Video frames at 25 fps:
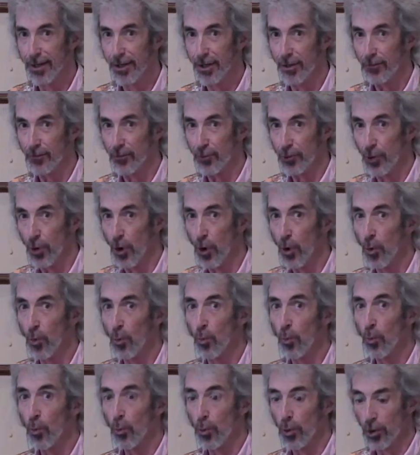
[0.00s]
If you
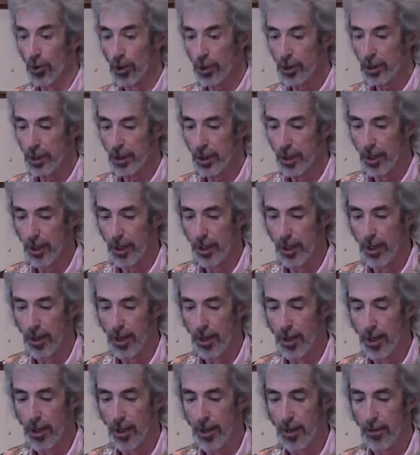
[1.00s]
don't work
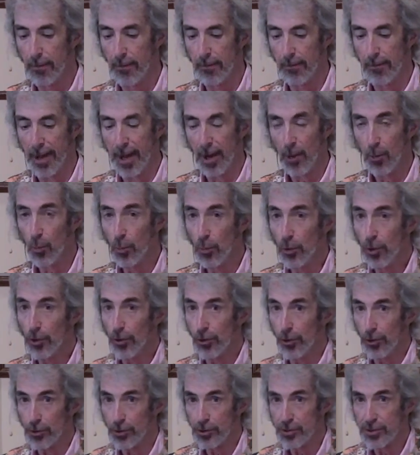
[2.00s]
my
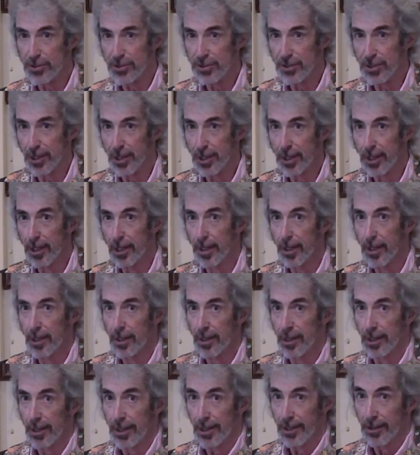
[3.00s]
words
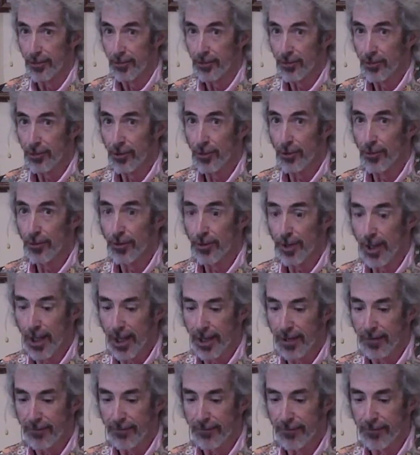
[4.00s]
into your
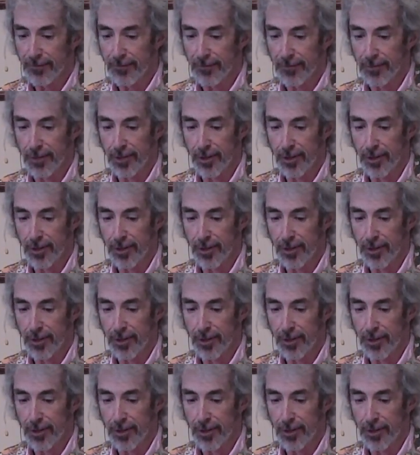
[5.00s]
life,